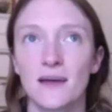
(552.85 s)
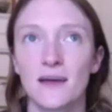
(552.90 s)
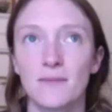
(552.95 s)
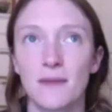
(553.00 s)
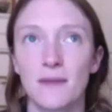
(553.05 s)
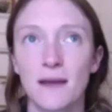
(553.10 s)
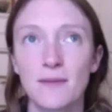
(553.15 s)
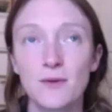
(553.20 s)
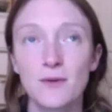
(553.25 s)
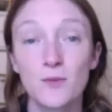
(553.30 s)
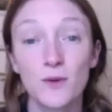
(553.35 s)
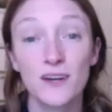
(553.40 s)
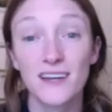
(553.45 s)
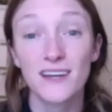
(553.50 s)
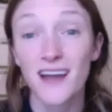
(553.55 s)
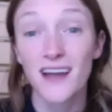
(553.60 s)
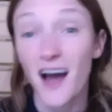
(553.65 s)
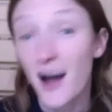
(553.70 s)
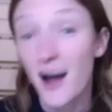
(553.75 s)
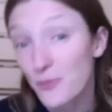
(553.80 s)
maybe we're
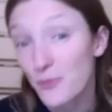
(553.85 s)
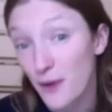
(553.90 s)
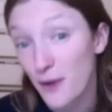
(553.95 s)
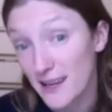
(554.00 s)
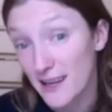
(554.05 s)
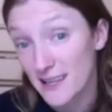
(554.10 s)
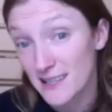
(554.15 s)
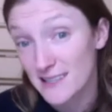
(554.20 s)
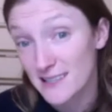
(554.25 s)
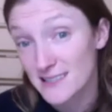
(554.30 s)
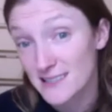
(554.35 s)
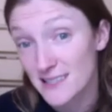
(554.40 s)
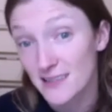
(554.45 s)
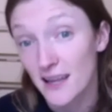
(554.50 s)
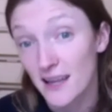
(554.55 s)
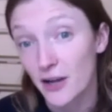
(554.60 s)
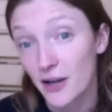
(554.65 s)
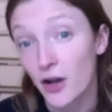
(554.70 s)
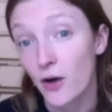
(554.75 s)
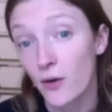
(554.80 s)
not ready to
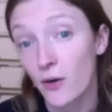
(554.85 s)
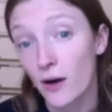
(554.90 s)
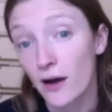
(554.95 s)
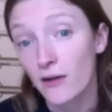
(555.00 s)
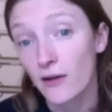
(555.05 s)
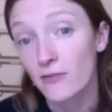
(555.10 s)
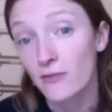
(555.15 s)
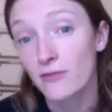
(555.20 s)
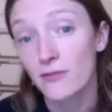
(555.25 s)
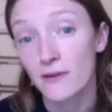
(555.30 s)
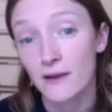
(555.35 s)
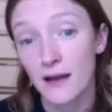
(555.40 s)
let go of.